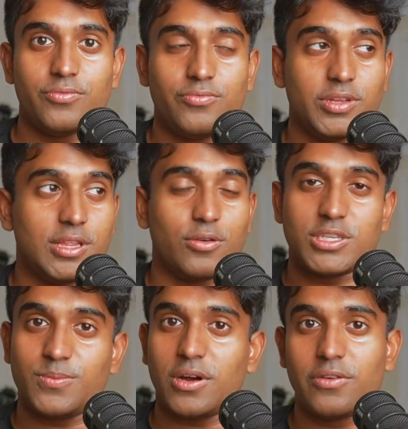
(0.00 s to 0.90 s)
really long
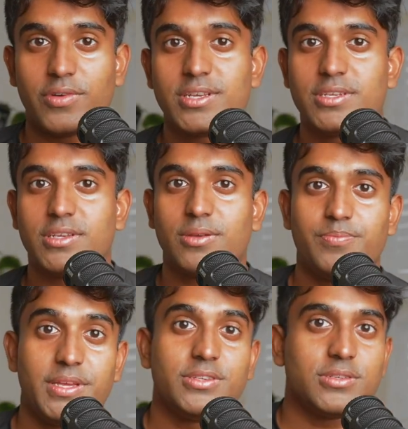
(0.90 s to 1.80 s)
Spartan races like
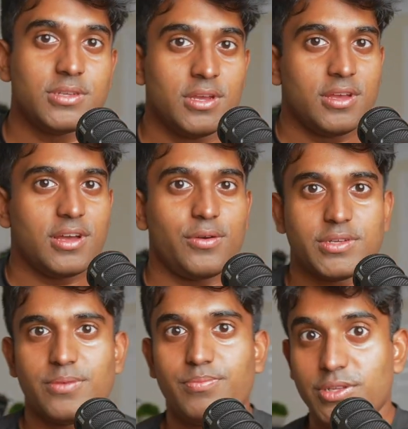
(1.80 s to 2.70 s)
beasts, I would
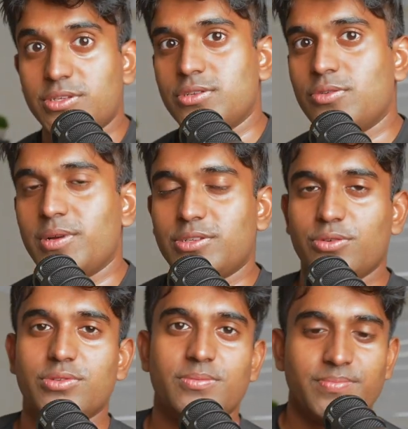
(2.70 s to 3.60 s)
get blisters on my
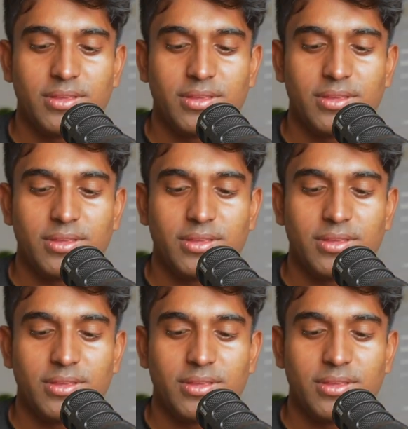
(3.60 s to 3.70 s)
toes.